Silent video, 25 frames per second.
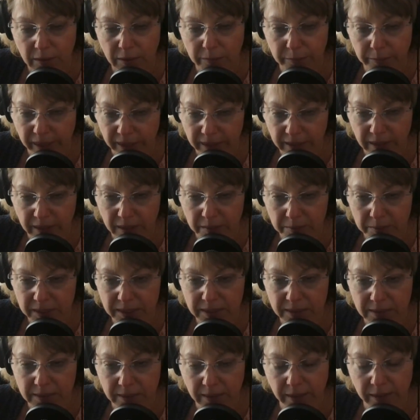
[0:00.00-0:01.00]
May they be
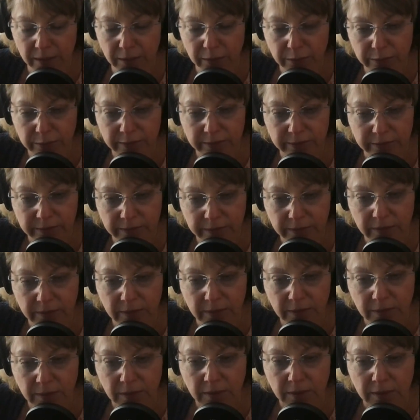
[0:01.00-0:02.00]
safe.
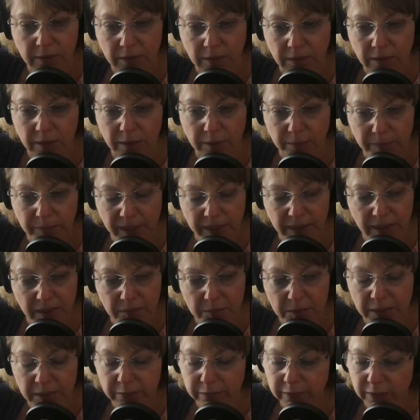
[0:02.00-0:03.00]
May they
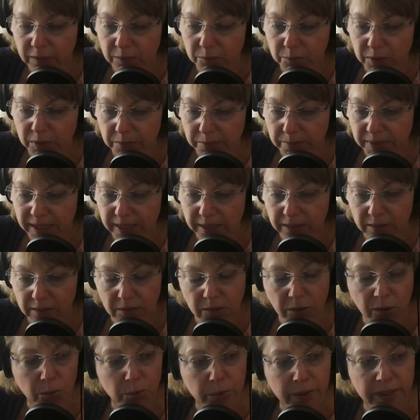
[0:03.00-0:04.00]
be filled with peace,
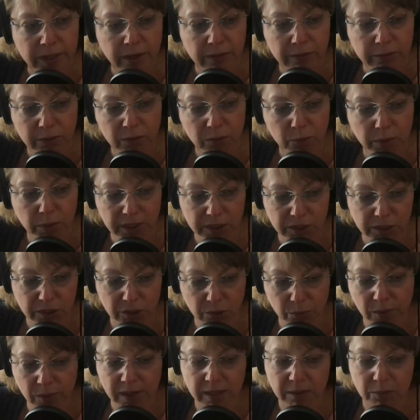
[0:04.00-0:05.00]
or whatever wish you
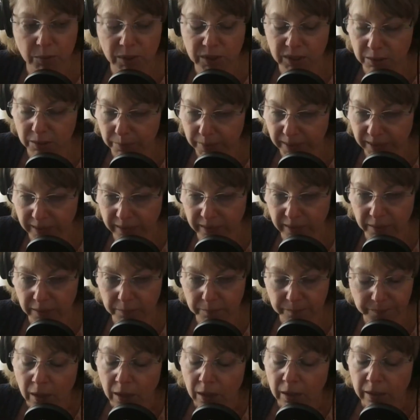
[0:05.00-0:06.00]
want to wish upon them.
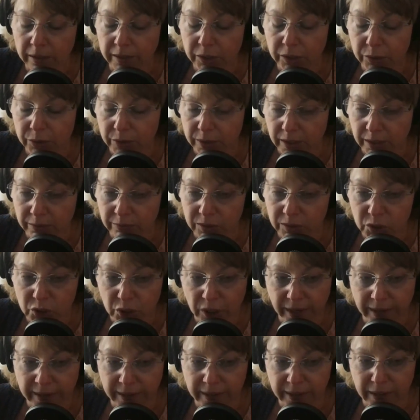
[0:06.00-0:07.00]
You could even
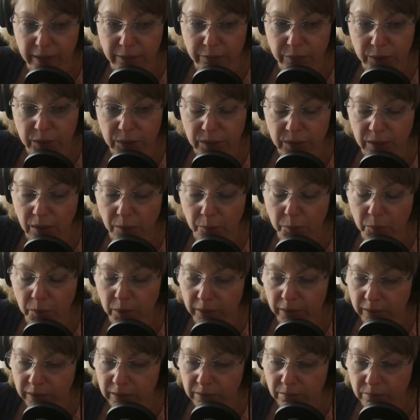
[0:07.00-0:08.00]
try it for
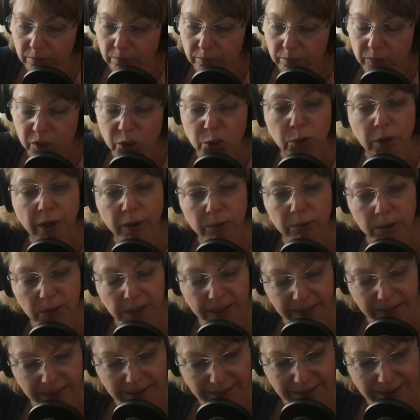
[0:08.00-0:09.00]
someone you don't
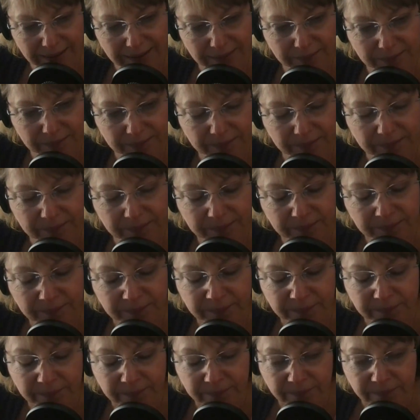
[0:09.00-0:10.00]
like.
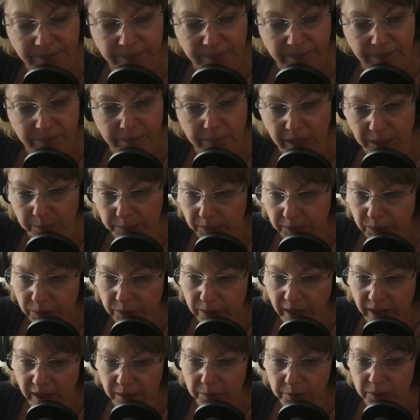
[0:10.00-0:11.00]
Maybe your
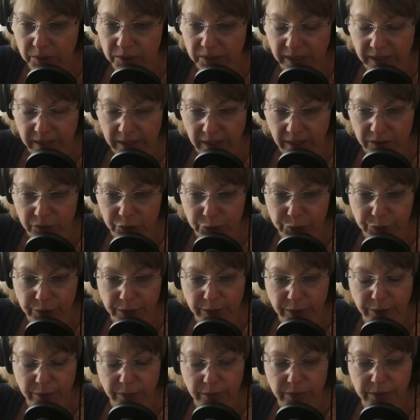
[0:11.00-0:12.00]
neighbor's getting on your
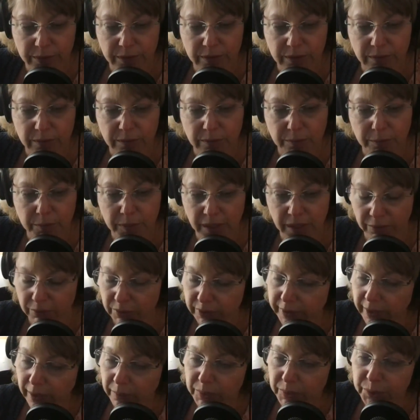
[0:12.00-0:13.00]
nerves, but every
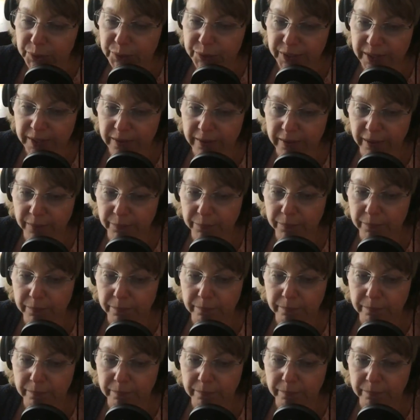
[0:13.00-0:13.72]
time you see them,